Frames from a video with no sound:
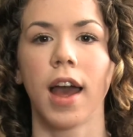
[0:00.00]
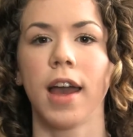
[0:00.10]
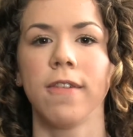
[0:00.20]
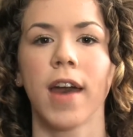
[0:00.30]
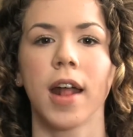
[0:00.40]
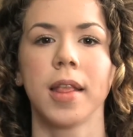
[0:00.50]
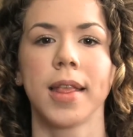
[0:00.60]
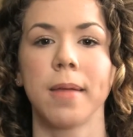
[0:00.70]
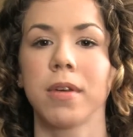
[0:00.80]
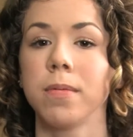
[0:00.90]
I've had
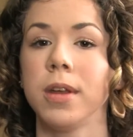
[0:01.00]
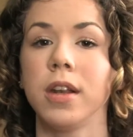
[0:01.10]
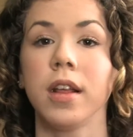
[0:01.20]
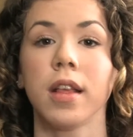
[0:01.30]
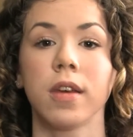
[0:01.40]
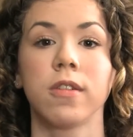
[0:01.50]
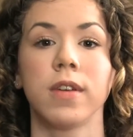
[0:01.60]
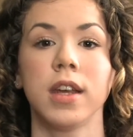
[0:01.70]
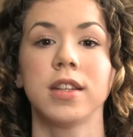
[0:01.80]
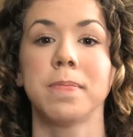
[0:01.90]
some communities
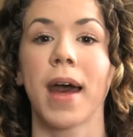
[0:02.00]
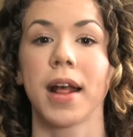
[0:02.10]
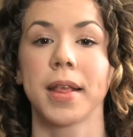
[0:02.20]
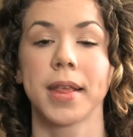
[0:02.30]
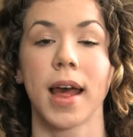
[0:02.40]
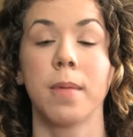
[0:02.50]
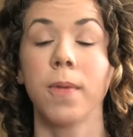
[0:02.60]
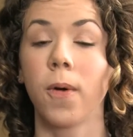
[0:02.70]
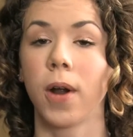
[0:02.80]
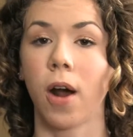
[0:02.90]
agree to pass
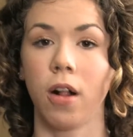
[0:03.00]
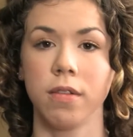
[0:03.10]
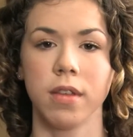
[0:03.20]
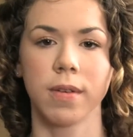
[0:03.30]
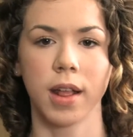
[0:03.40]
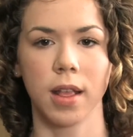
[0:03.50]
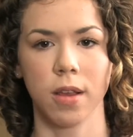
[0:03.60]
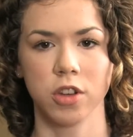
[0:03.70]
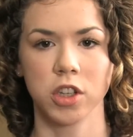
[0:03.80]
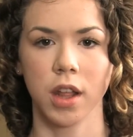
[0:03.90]
some or all of the
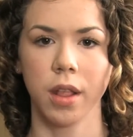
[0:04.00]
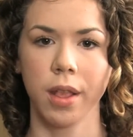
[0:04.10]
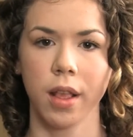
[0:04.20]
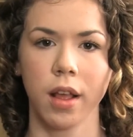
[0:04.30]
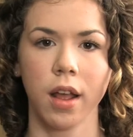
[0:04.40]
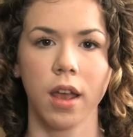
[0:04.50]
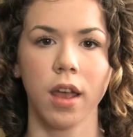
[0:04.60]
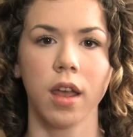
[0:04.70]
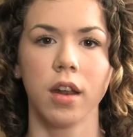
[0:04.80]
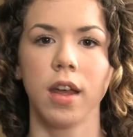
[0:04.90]
resolutions,
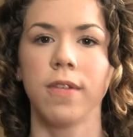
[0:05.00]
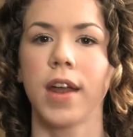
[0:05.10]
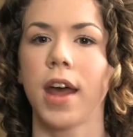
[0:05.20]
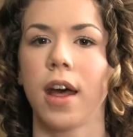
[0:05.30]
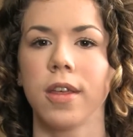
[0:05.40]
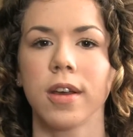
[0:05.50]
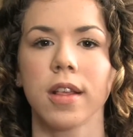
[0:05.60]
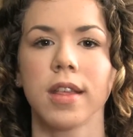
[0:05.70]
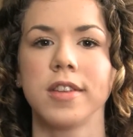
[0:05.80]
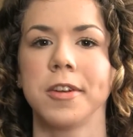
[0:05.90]
and I've had
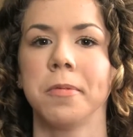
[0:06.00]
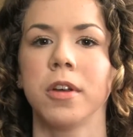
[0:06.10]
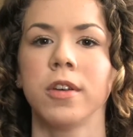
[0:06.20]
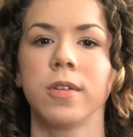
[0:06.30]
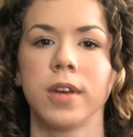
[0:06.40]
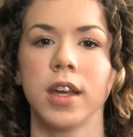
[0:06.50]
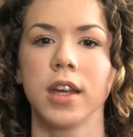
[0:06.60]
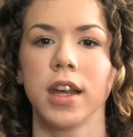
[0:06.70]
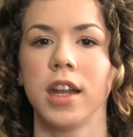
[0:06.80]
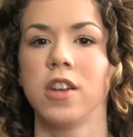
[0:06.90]
others that don't
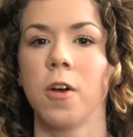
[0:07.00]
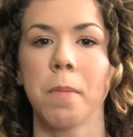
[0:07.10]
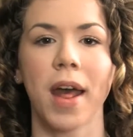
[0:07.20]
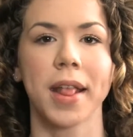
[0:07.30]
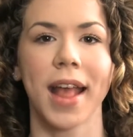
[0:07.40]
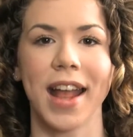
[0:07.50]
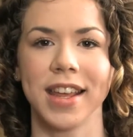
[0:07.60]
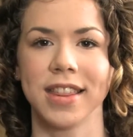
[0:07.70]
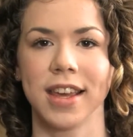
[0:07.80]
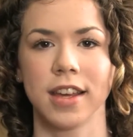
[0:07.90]
agree and don't pass
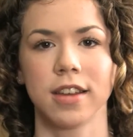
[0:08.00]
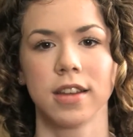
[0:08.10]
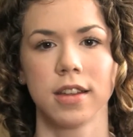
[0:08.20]
anything.